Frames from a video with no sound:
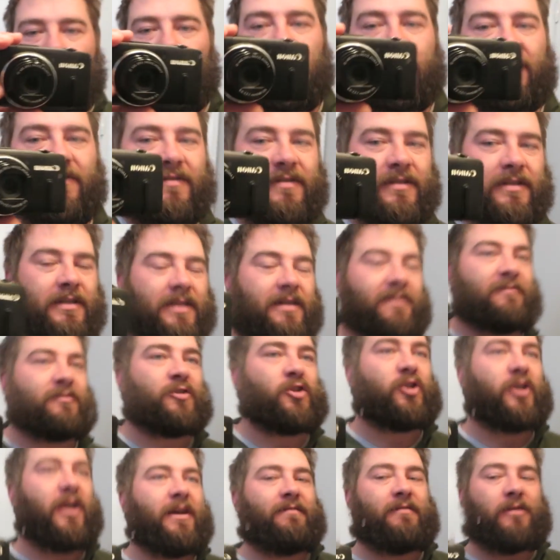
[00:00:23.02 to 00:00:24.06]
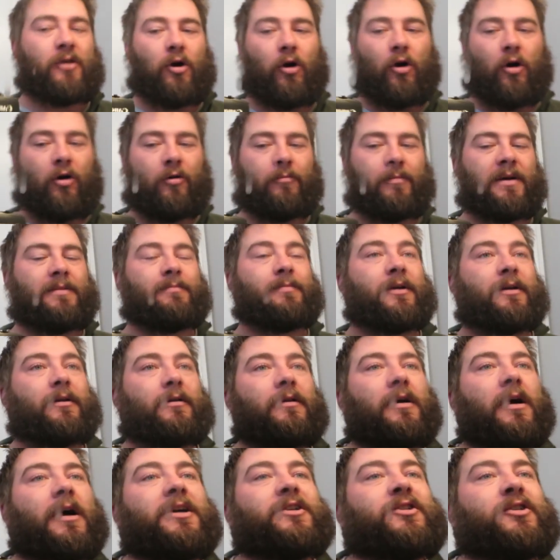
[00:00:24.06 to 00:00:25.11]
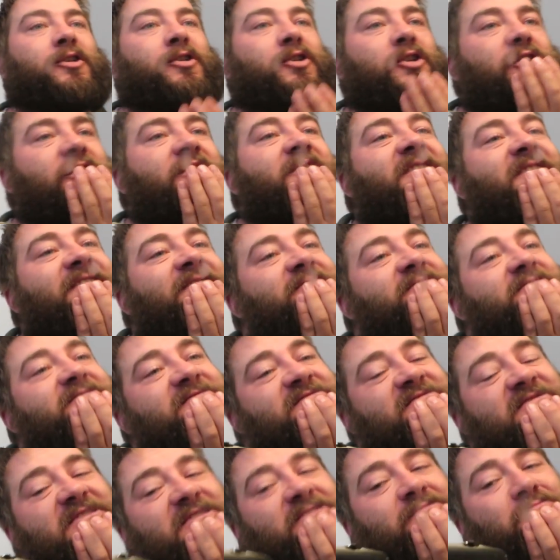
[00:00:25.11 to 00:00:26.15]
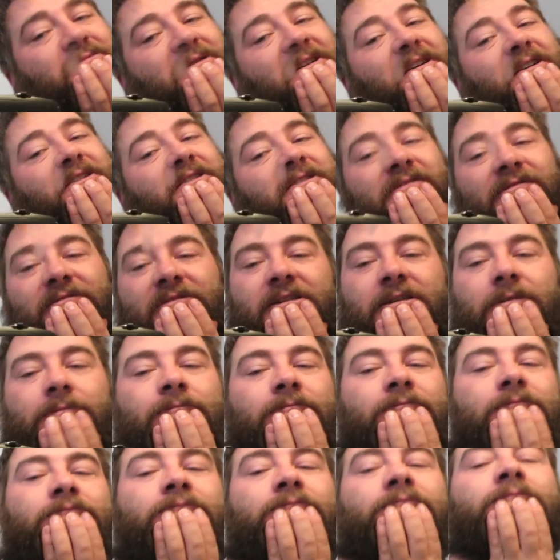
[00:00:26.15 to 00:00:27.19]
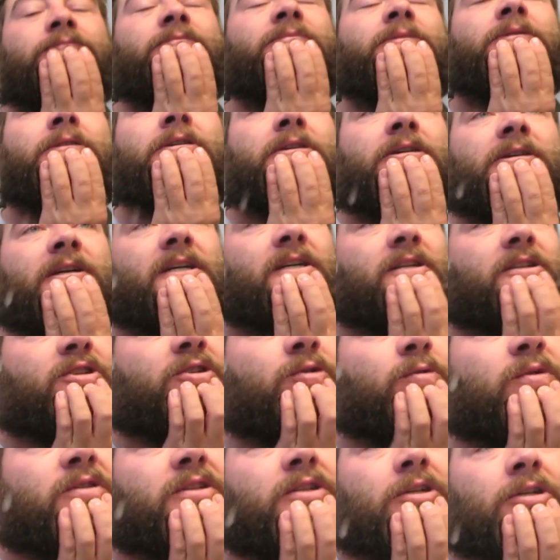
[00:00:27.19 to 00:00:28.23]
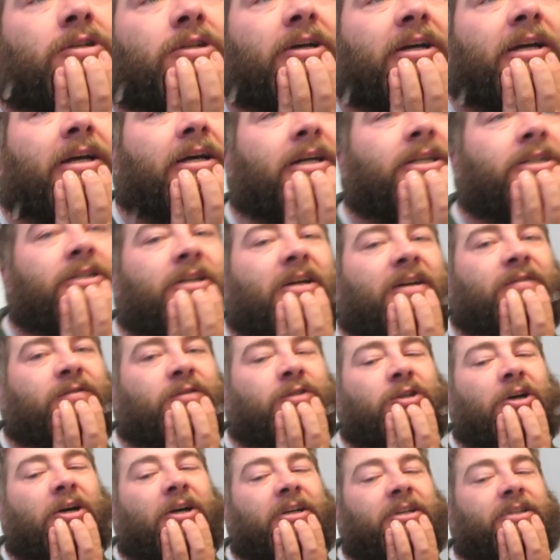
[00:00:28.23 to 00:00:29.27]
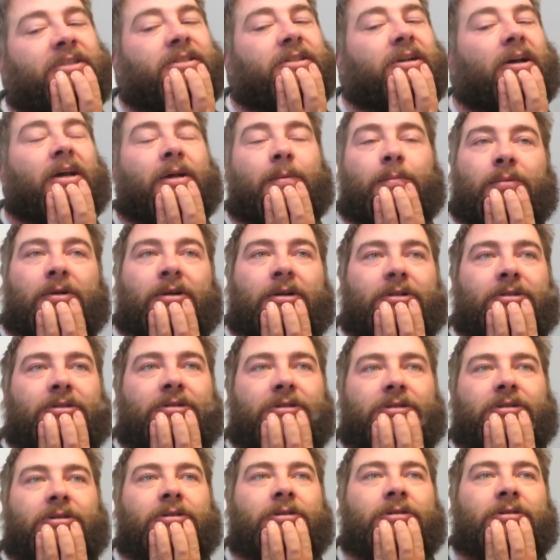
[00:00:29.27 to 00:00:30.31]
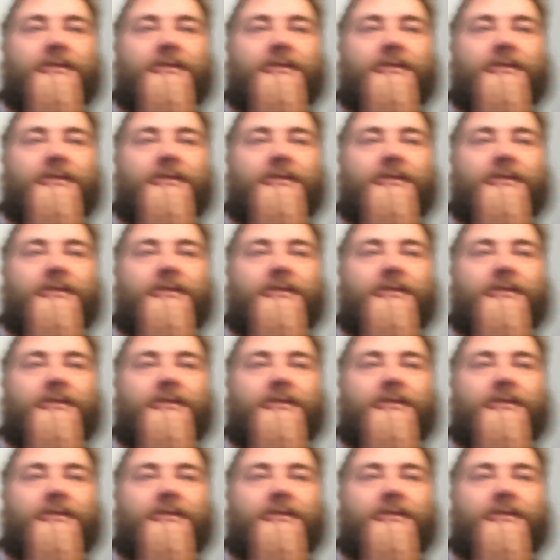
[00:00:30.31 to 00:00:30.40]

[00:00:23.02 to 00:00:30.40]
What if instead of shaving all my beard, I just shaved this part of it? So it would look like I just have giant sideburns.